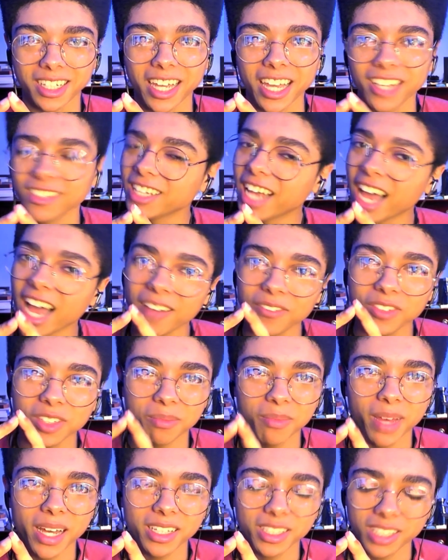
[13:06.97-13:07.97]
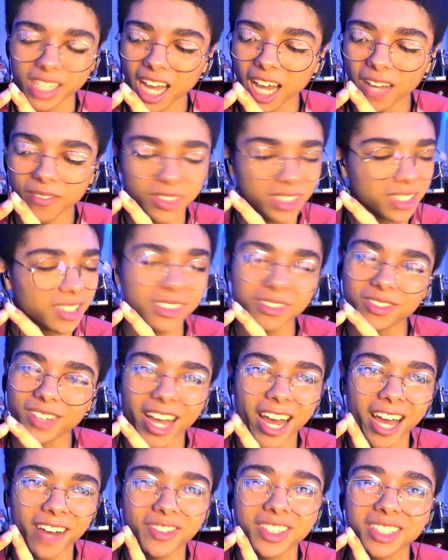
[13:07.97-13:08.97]
and you have
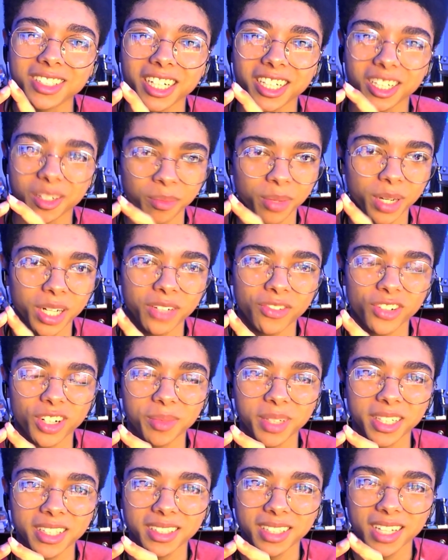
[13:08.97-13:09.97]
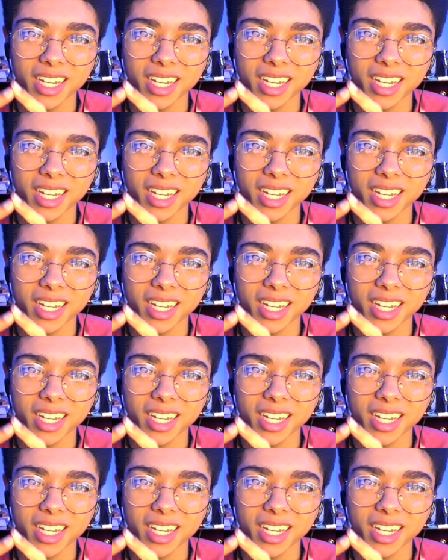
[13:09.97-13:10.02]
to take a break from it